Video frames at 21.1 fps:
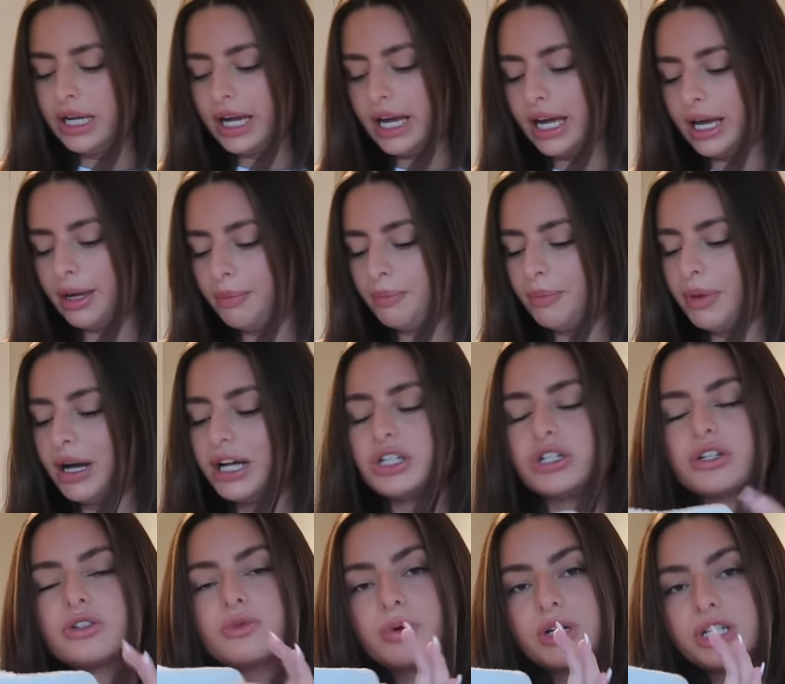Um, but I
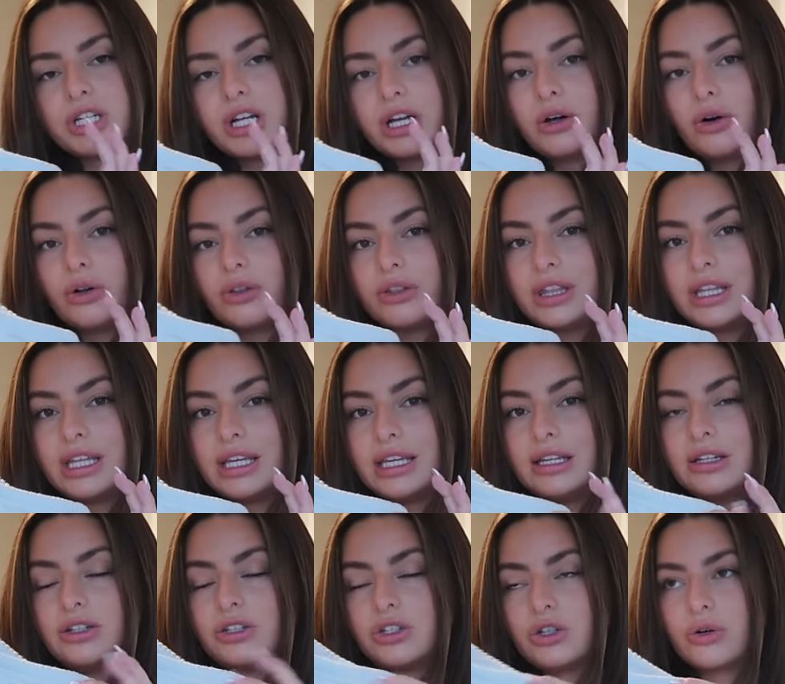just wish I got
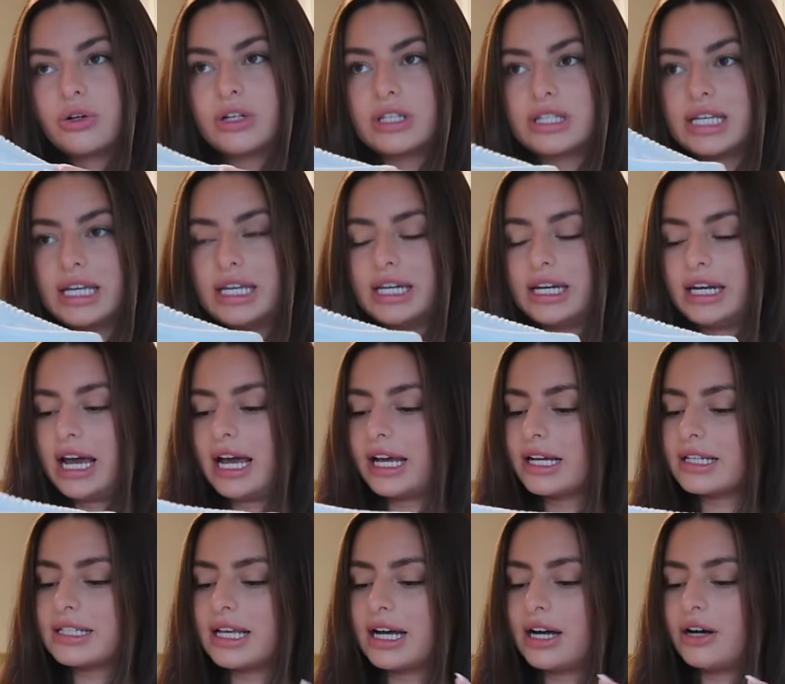the joggers in an
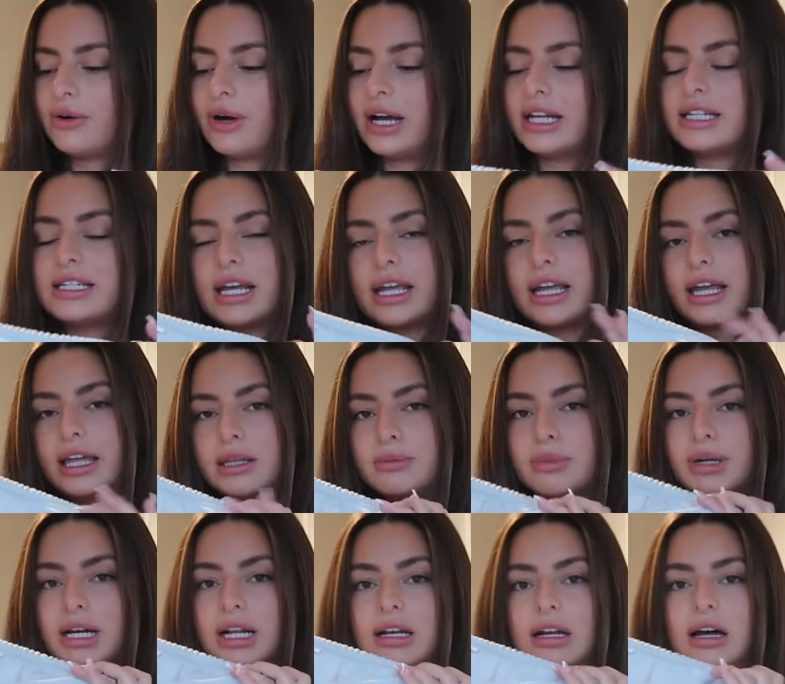XL. I did get
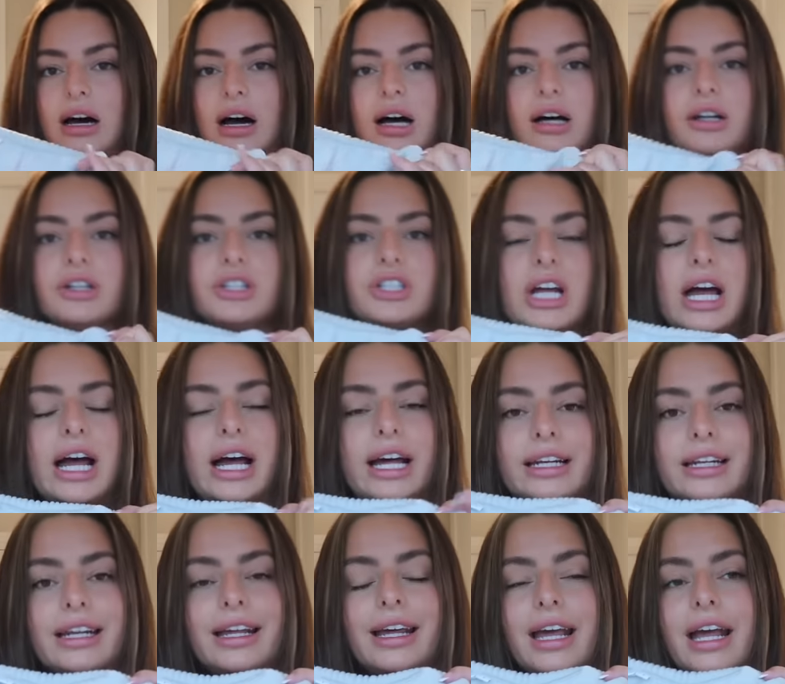them in a large
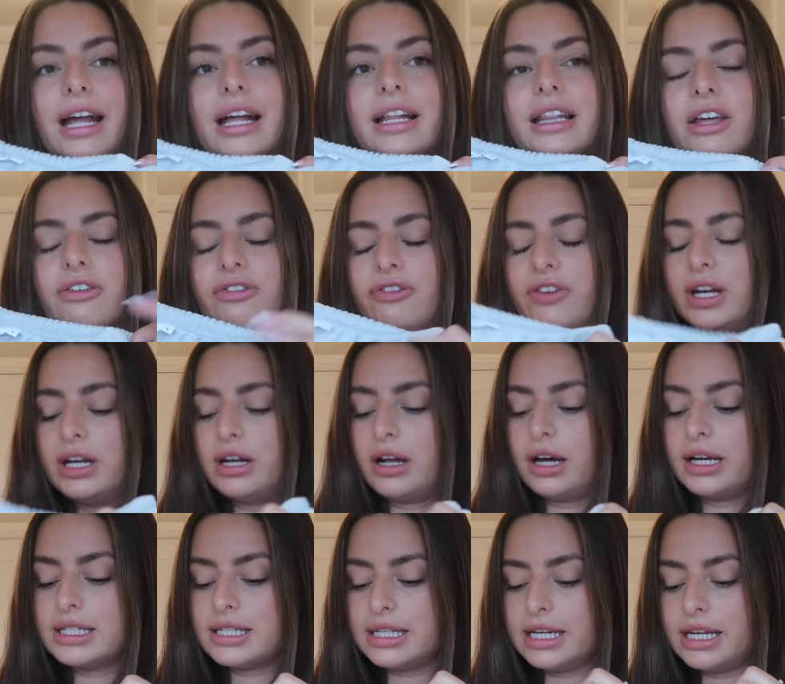and they fit
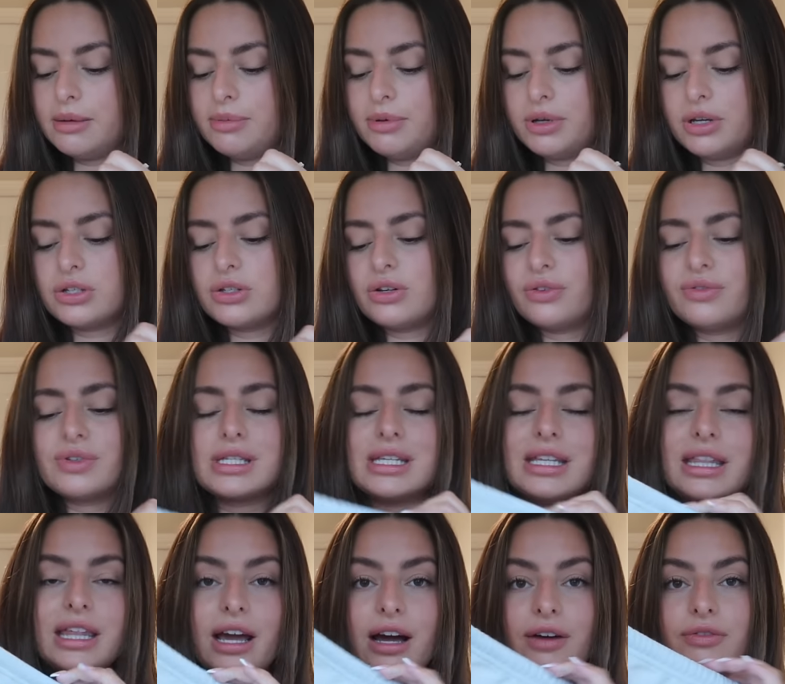nicely because
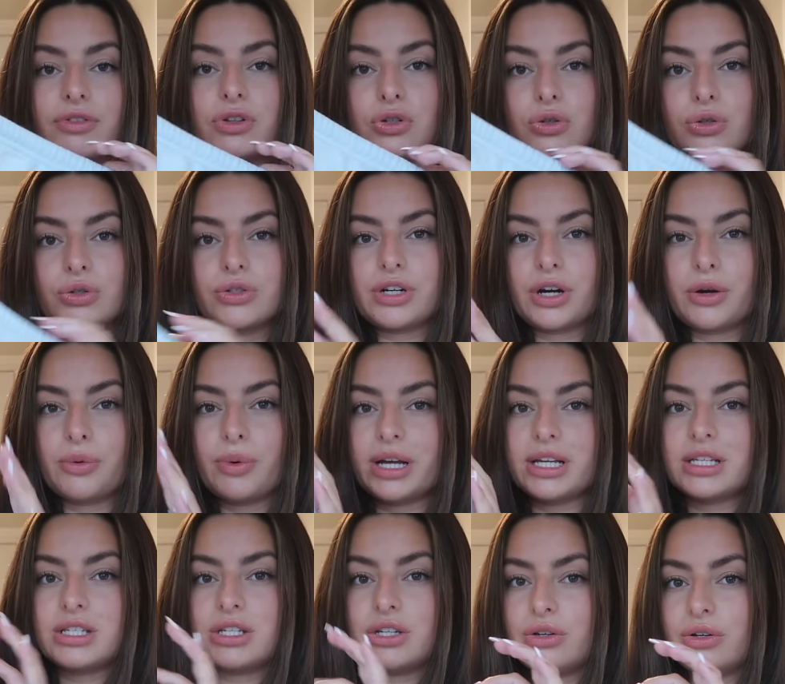obviously they have the drawstring
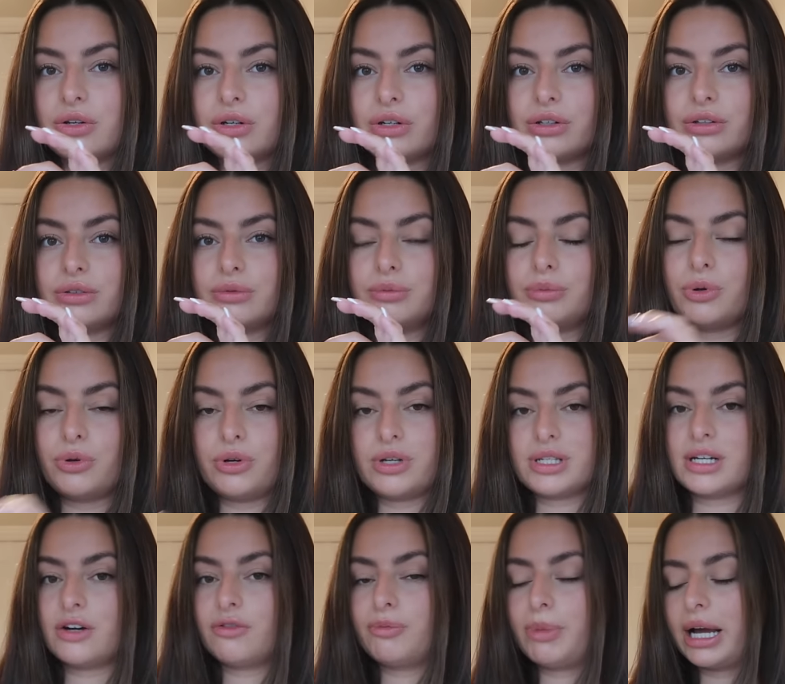waist so you can pull
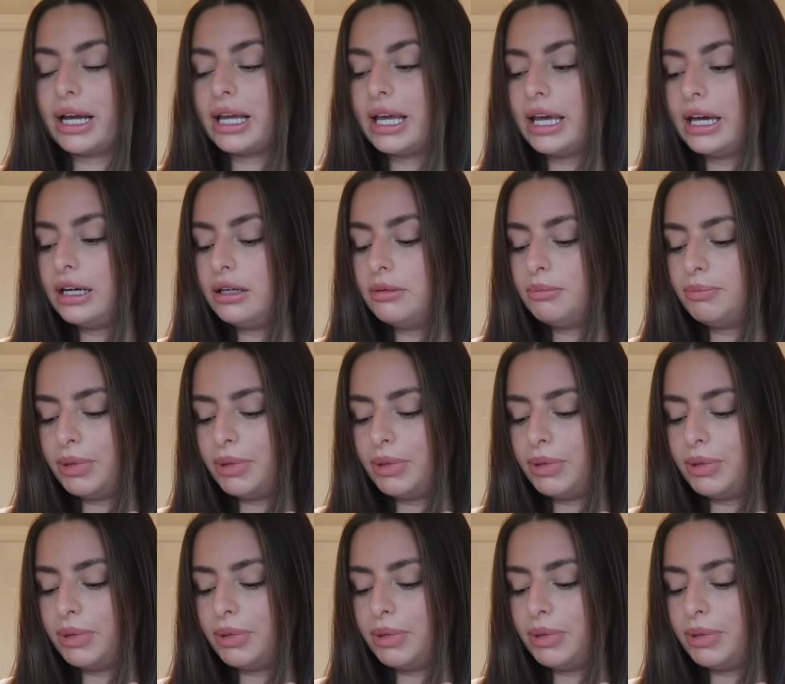yourself back in.